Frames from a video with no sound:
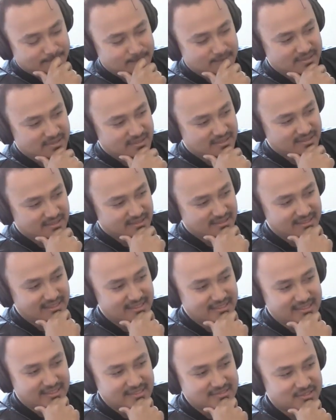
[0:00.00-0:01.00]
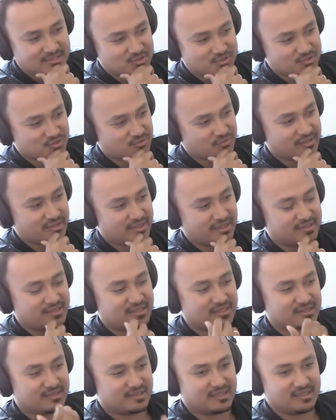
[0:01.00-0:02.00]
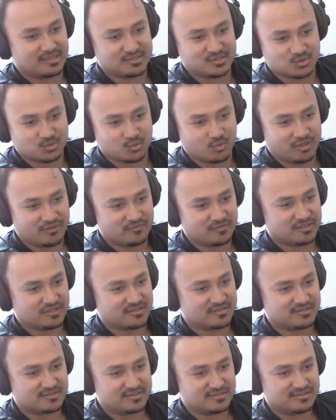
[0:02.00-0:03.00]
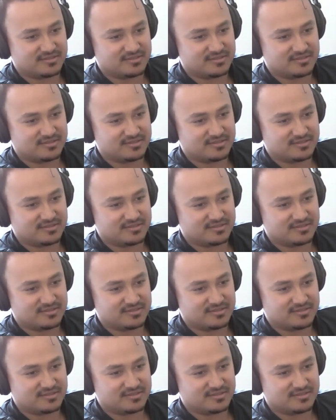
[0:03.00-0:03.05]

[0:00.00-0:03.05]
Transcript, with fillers: Yeah, it's interesting. Right? At the end of the day, it's just wavelengths.